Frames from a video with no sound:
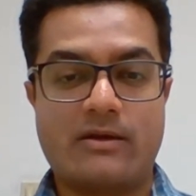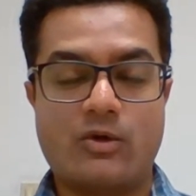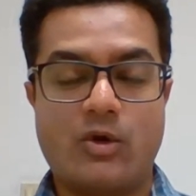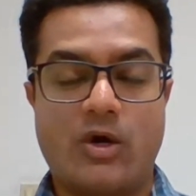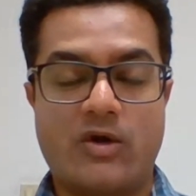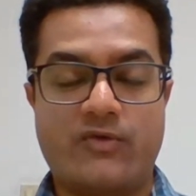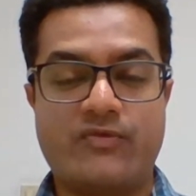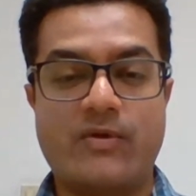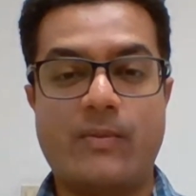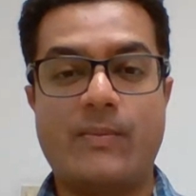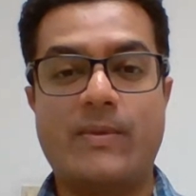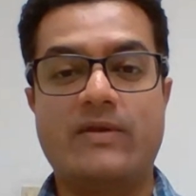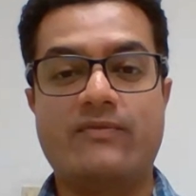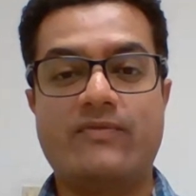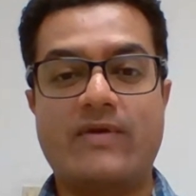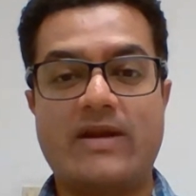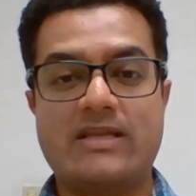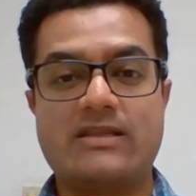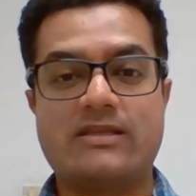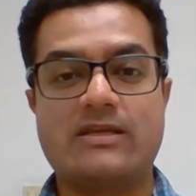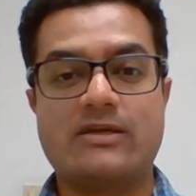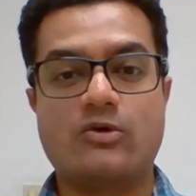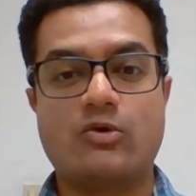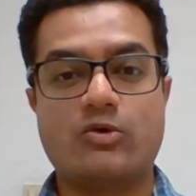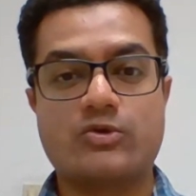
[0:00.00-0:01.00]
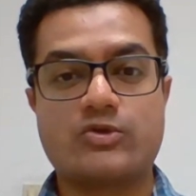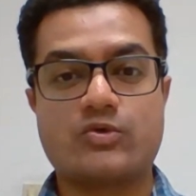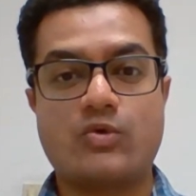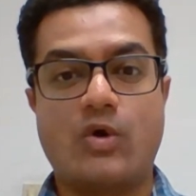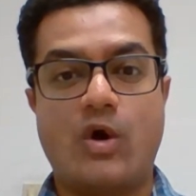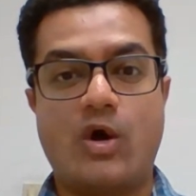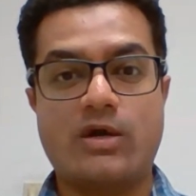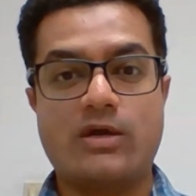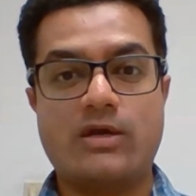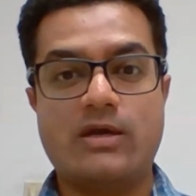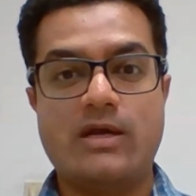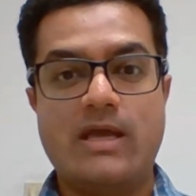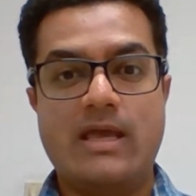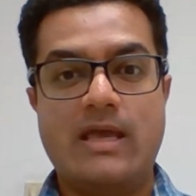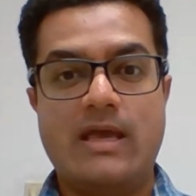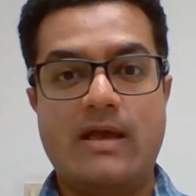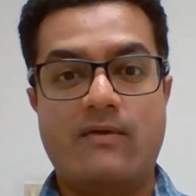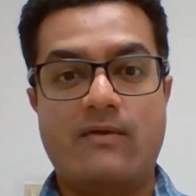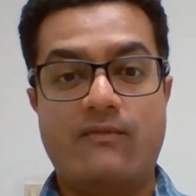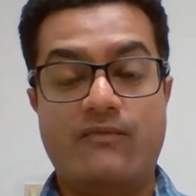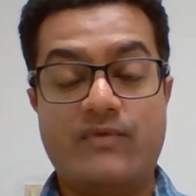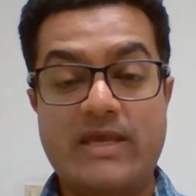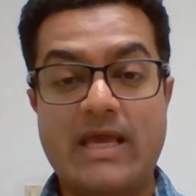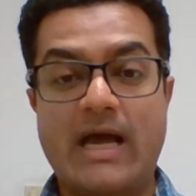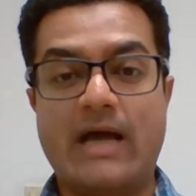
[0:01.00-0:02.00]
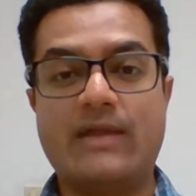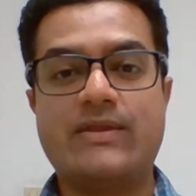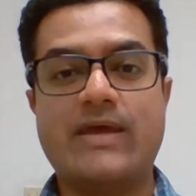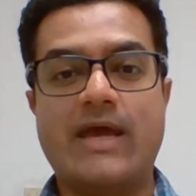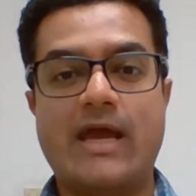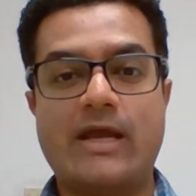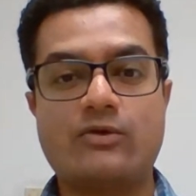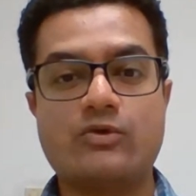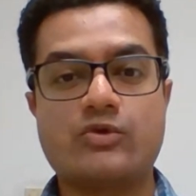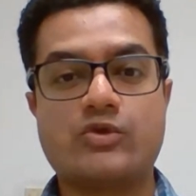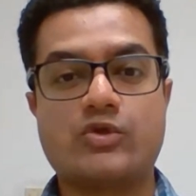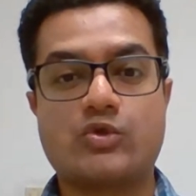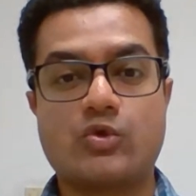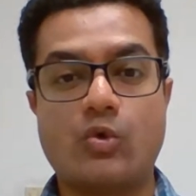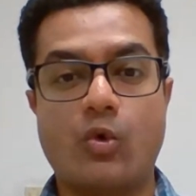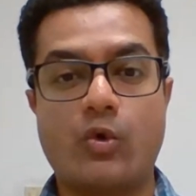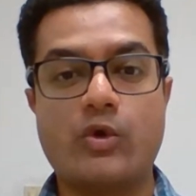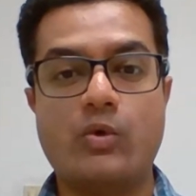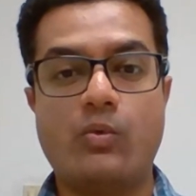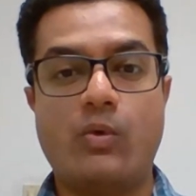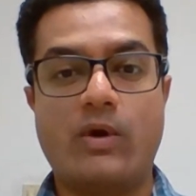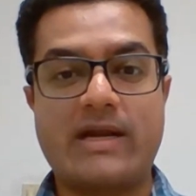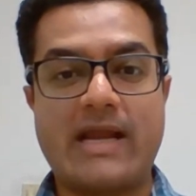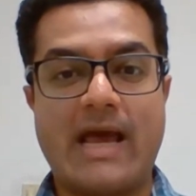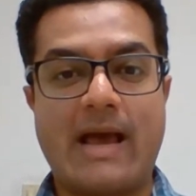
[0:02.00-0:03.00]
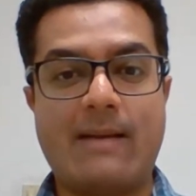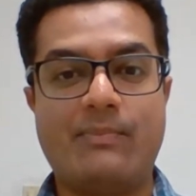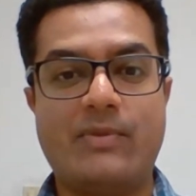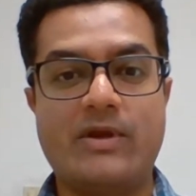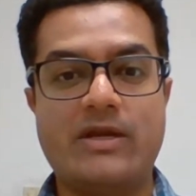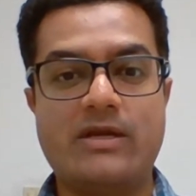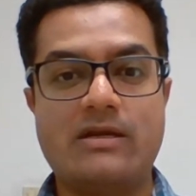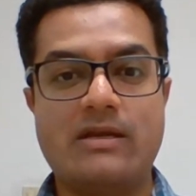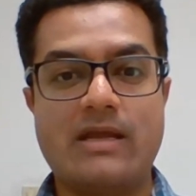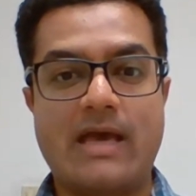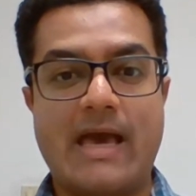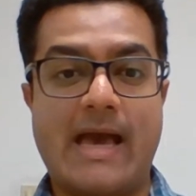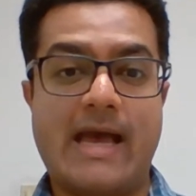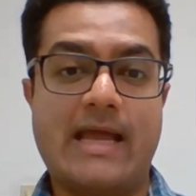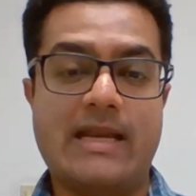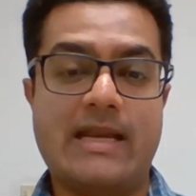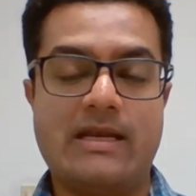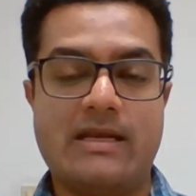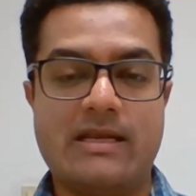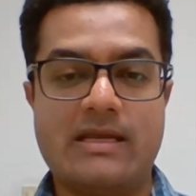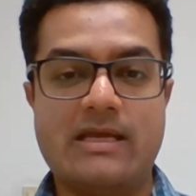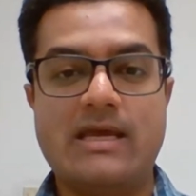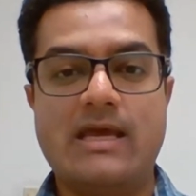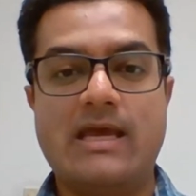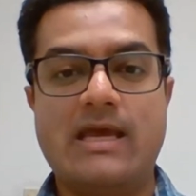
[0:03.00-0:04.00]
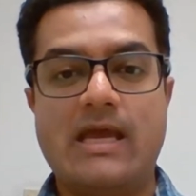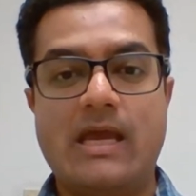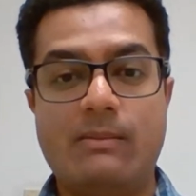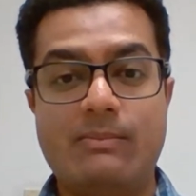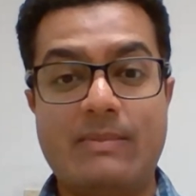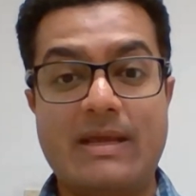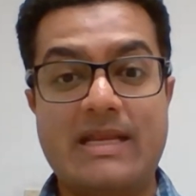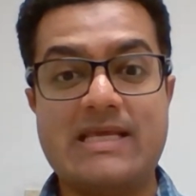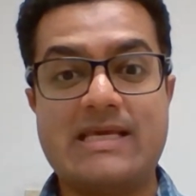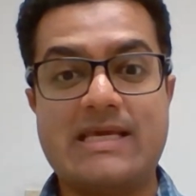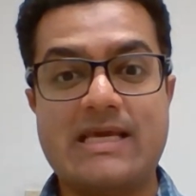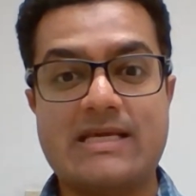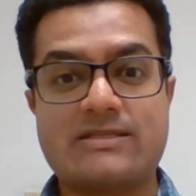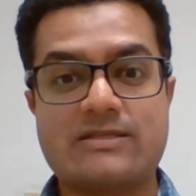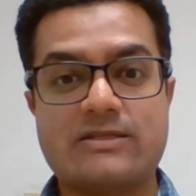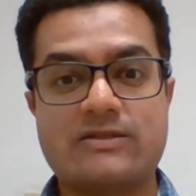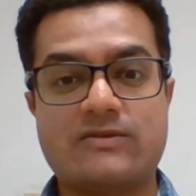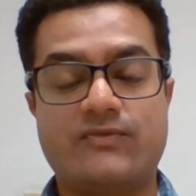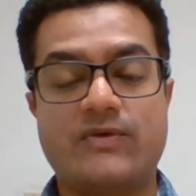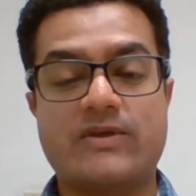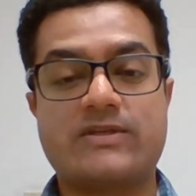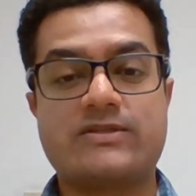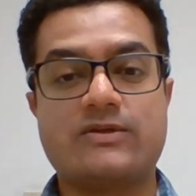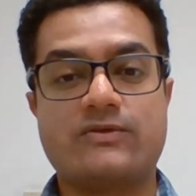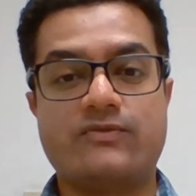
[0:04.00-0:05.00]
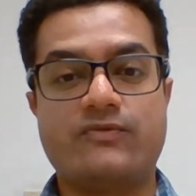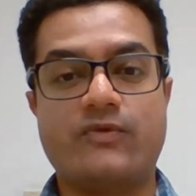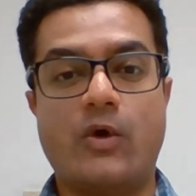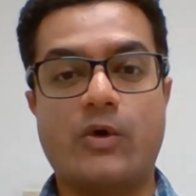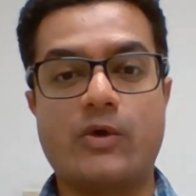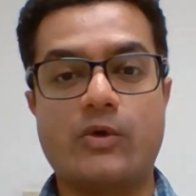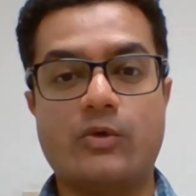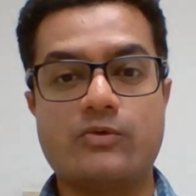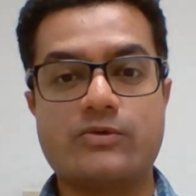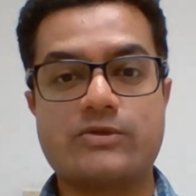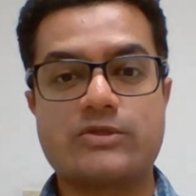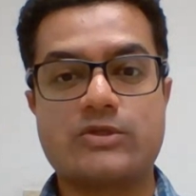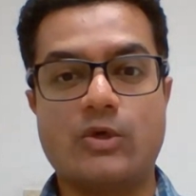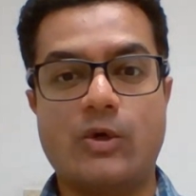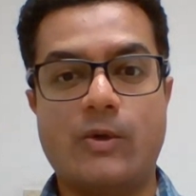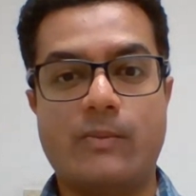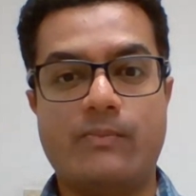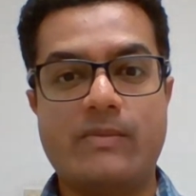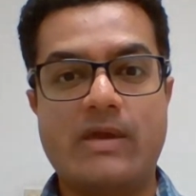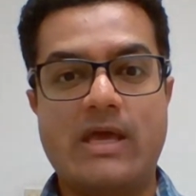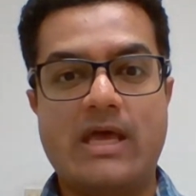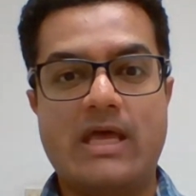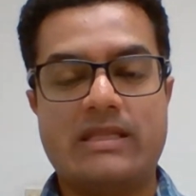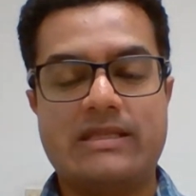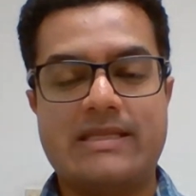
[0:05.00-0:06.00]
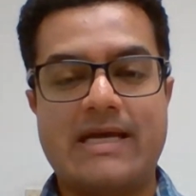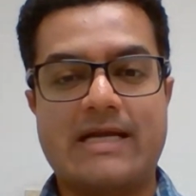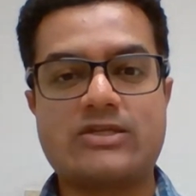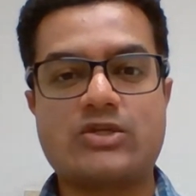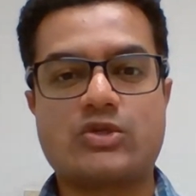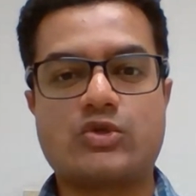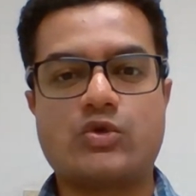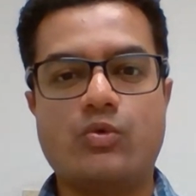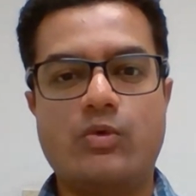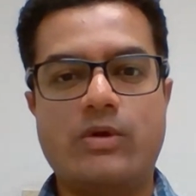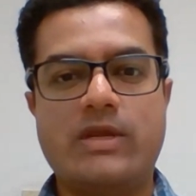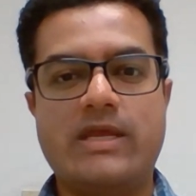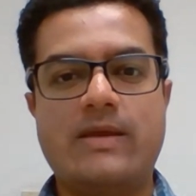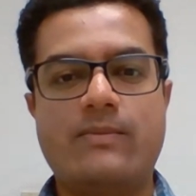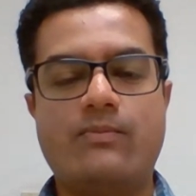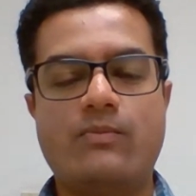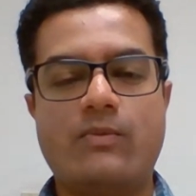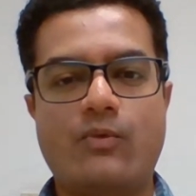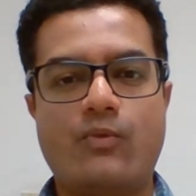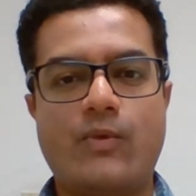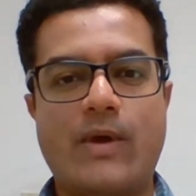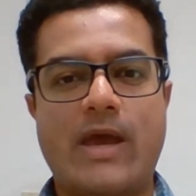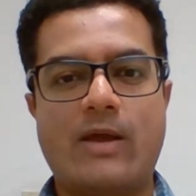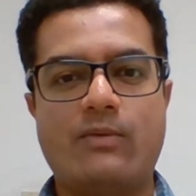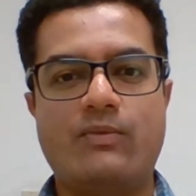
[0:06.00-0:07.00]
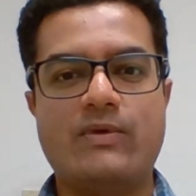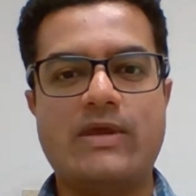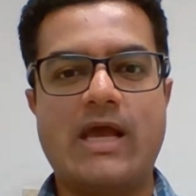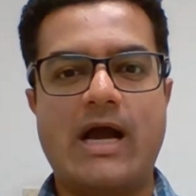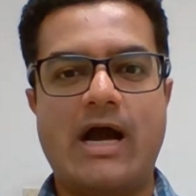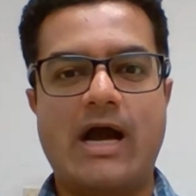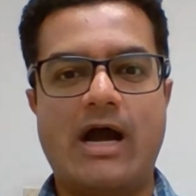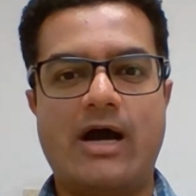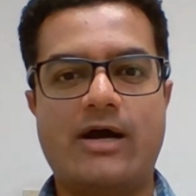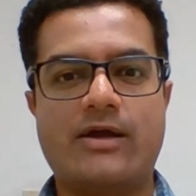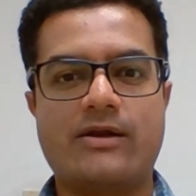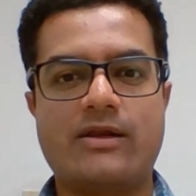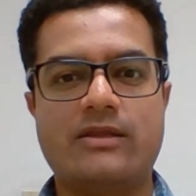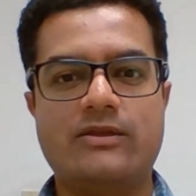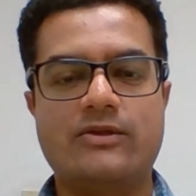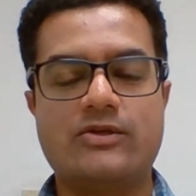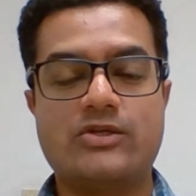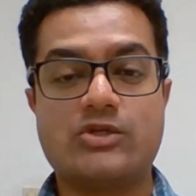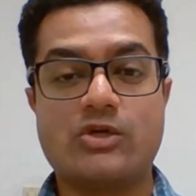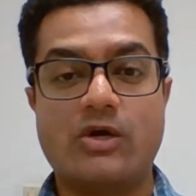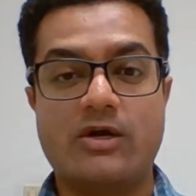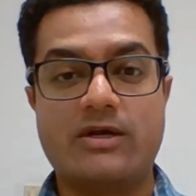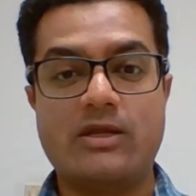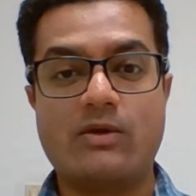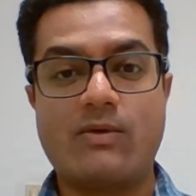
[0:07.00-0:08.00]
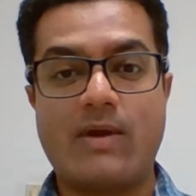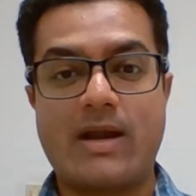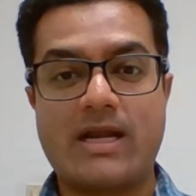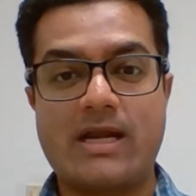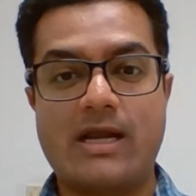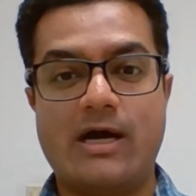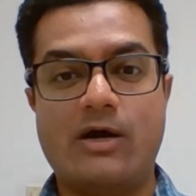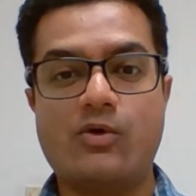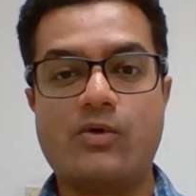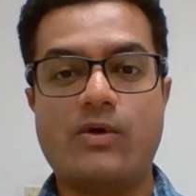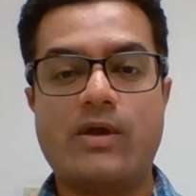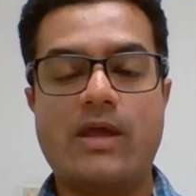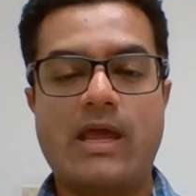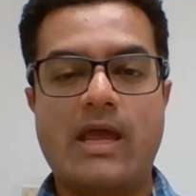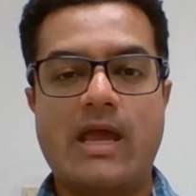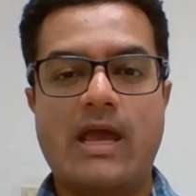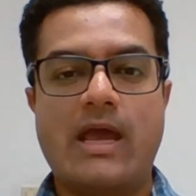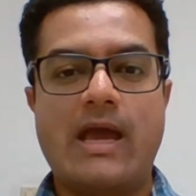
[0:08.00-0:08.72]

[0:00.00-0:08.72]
God forbid if anything goes wrong, we are there to show you what happened and in many cases fix it for you. So that's truly where we are in the journey right now.